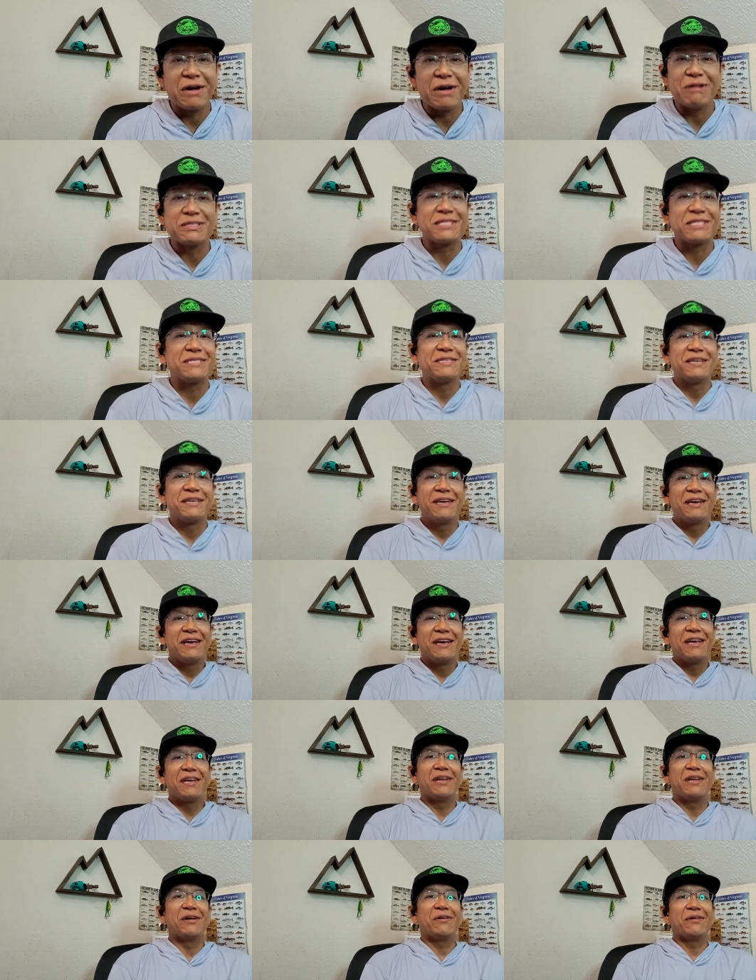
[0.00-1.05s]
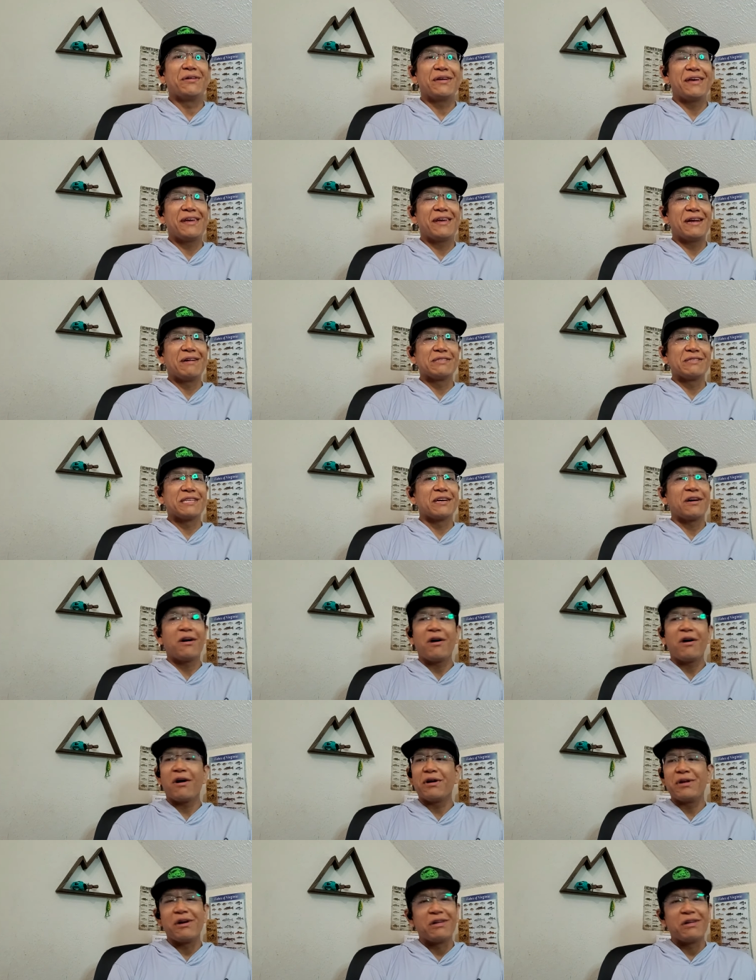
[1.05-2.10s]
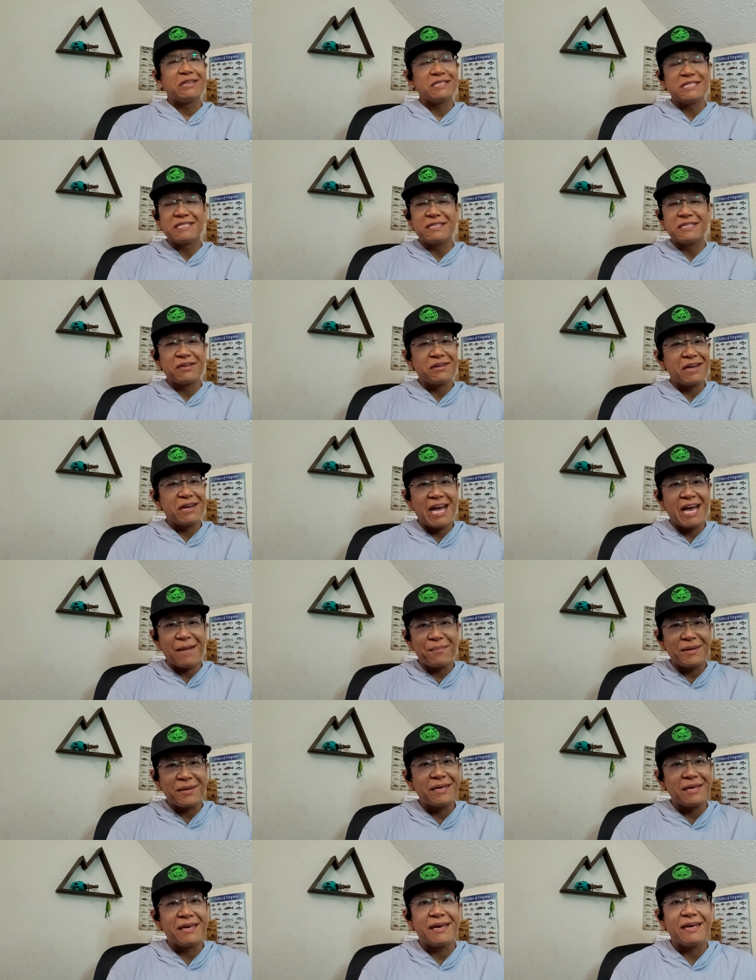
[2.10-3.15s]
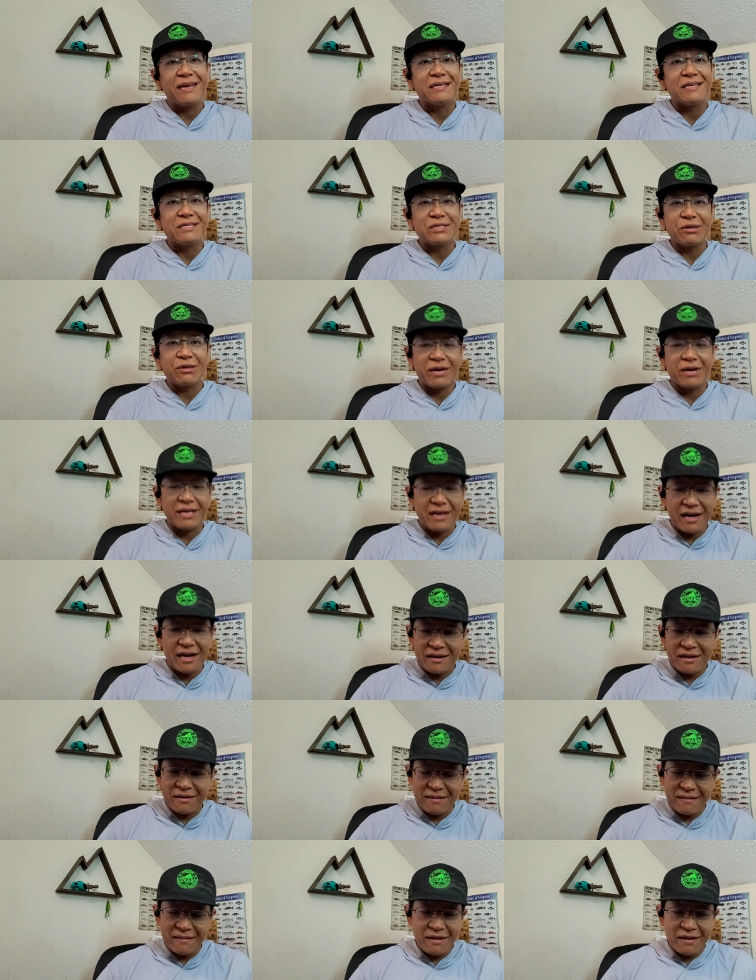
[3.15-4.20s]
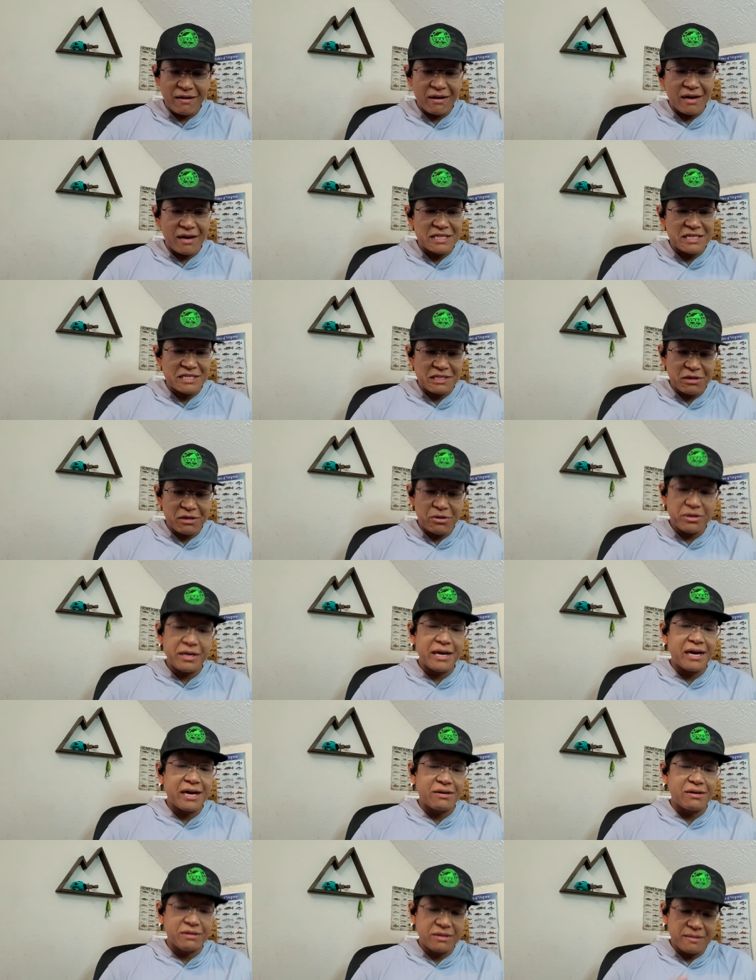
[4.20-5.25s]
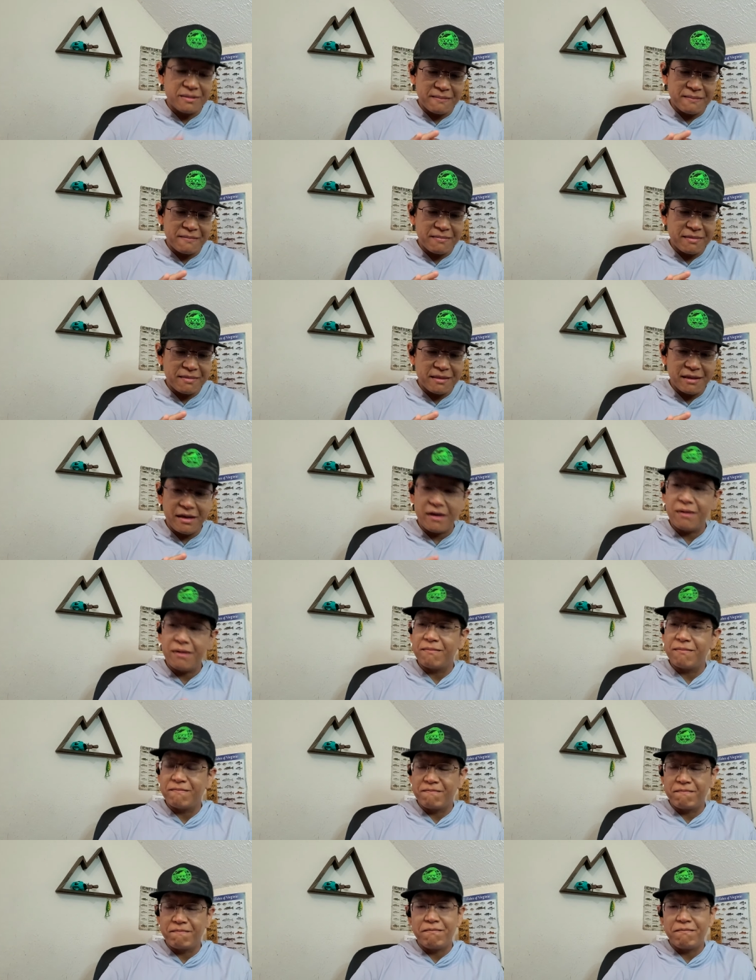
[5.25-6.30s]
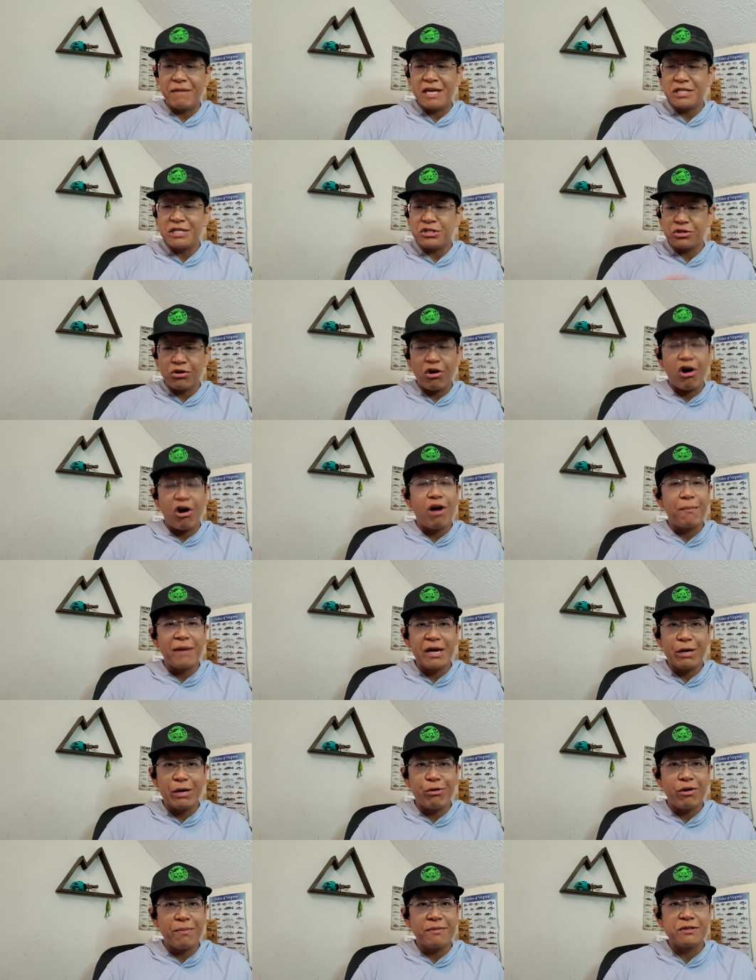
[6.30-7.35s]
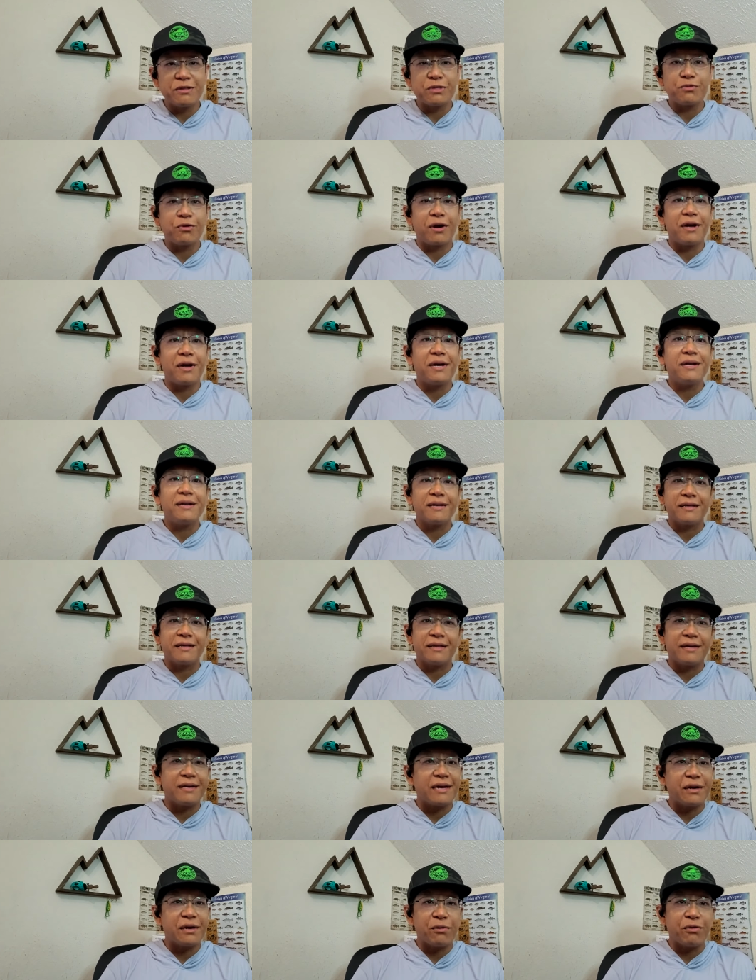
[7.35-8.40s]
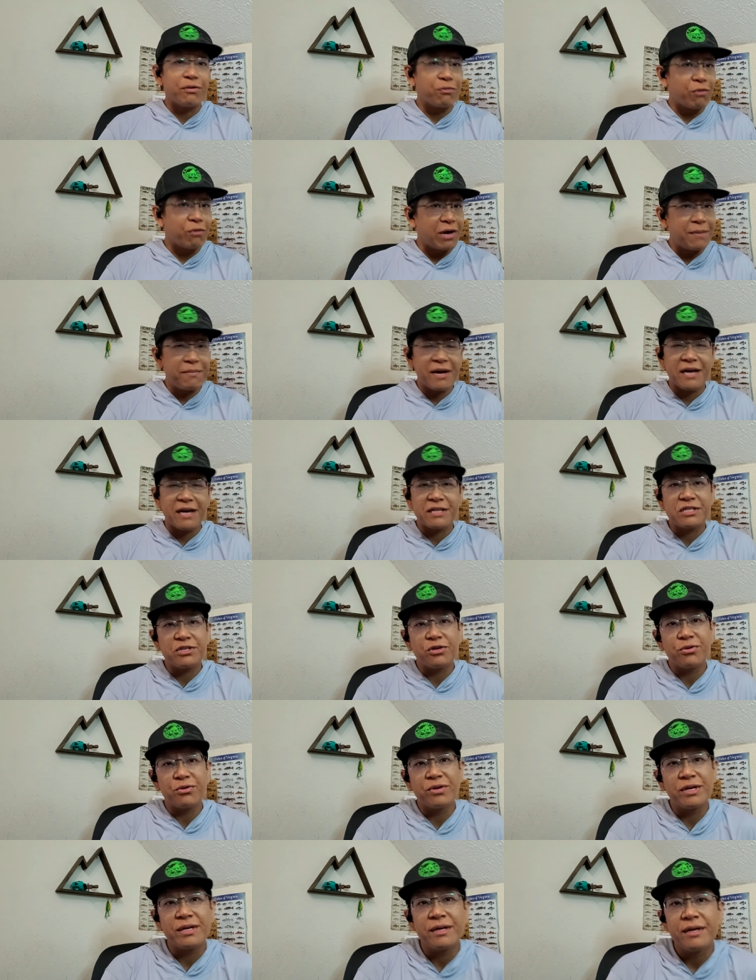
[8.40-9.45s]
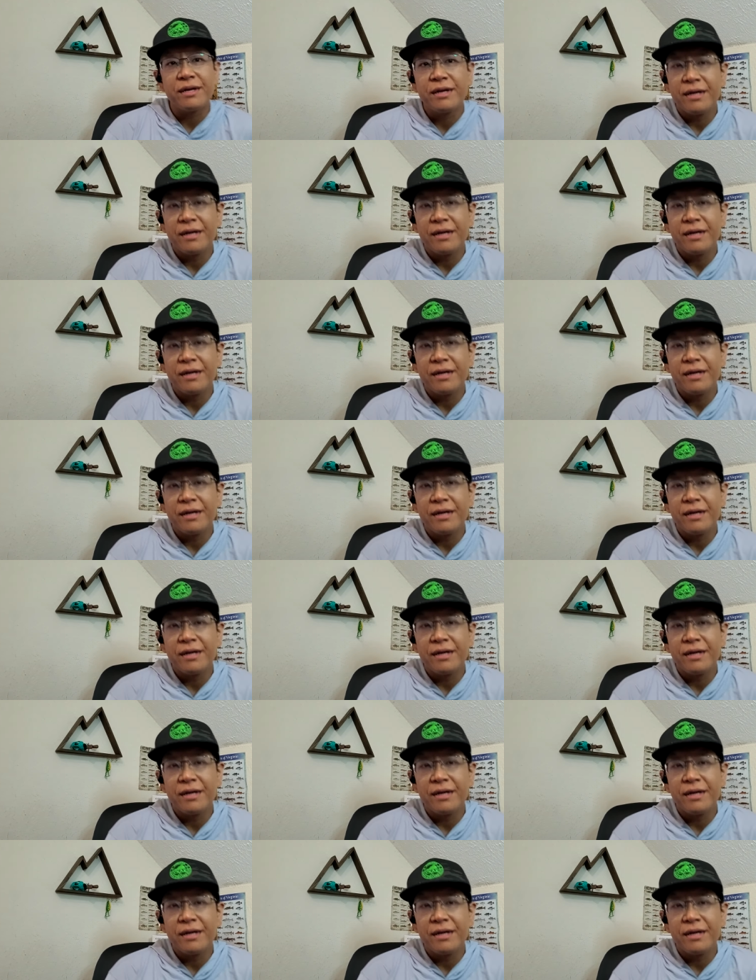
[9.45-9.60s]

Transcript: I was. You know, and I was like, oh no, this isn't going to happen again. So I got, you know, I slowed down, you know, made sure all my equipment was right. And then I went right back to it.